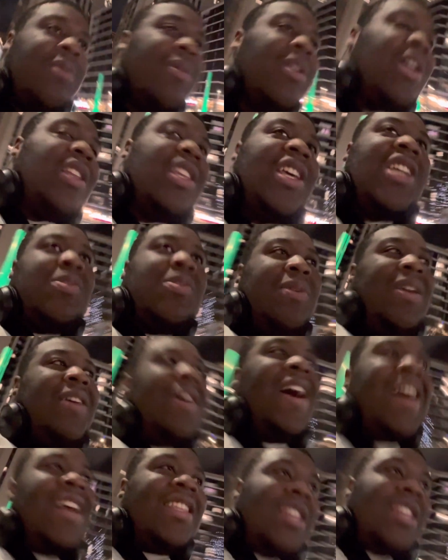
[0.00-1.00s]
of the ideas we
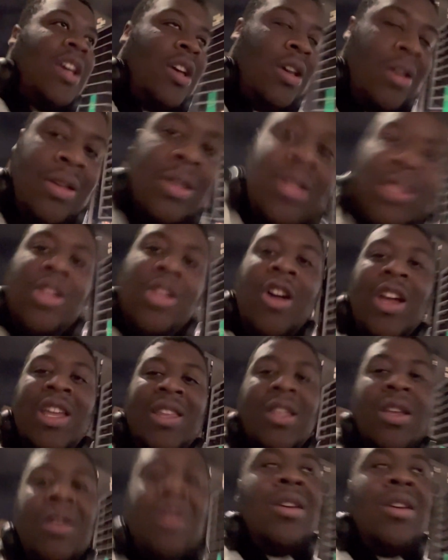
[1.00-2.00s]
had
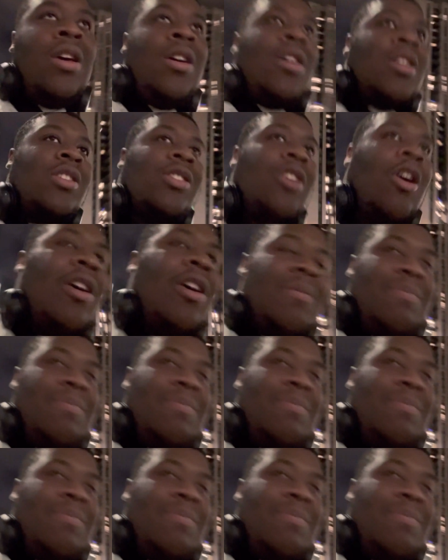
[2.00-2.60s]
starting, starting